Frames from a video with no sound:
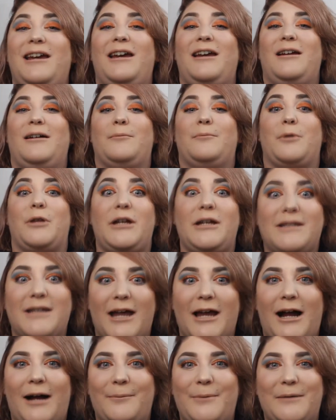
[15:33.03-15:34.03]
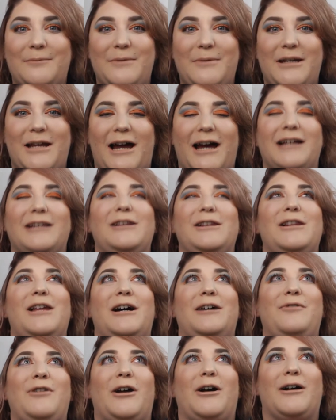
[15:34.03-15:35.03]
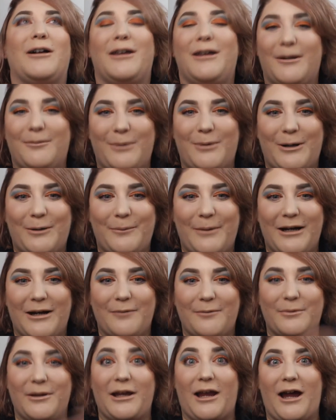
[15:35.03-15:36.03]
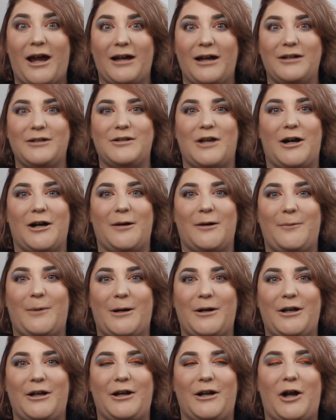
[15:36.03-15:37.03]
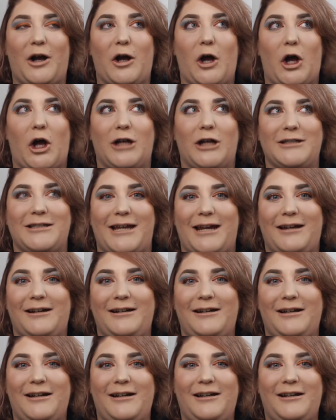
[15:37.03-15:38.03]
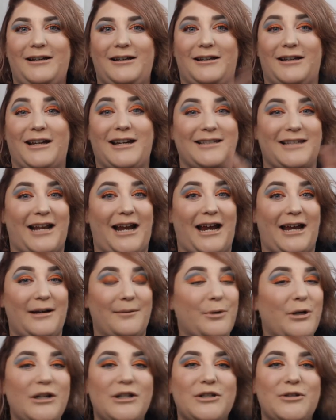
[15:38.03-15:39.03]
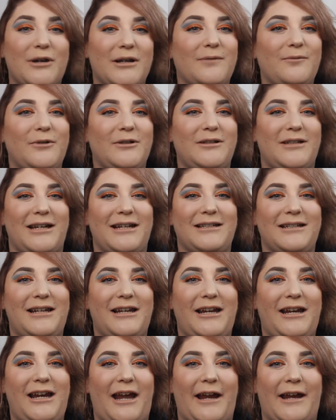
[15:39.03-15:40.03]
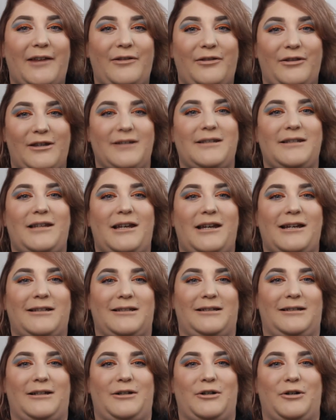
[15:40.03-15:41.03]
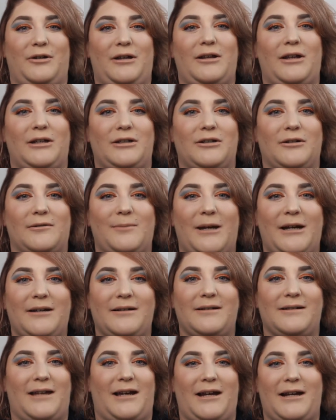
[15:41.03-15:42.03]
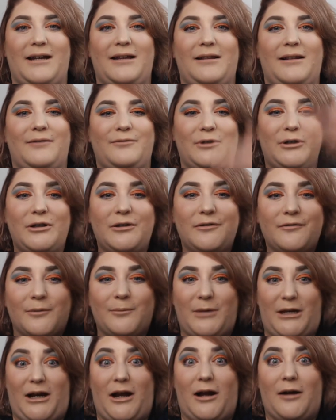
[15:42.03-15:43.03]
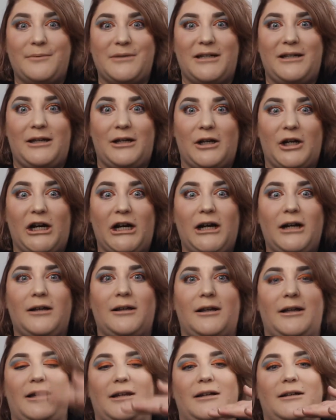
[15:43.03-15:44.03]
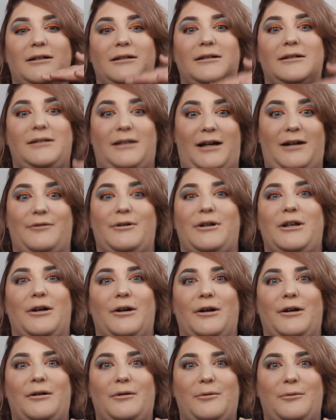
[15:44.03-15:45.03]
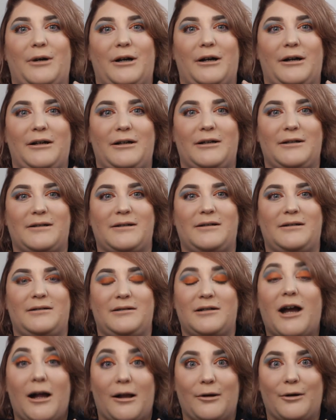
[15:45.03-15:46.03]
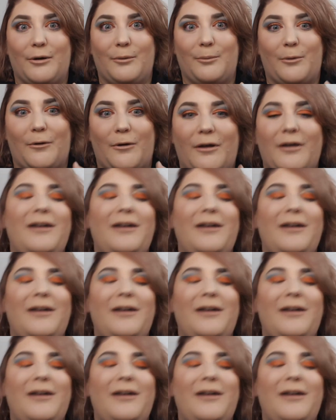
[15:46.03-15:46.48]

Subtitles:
Please comment me. I love talking about makeup. Like, I could talk about it all day. Like I said, I had a pretty stressful day today, and this has literally, like, took my anxiety level from, like, up to here, like, down here, where it's tolerable.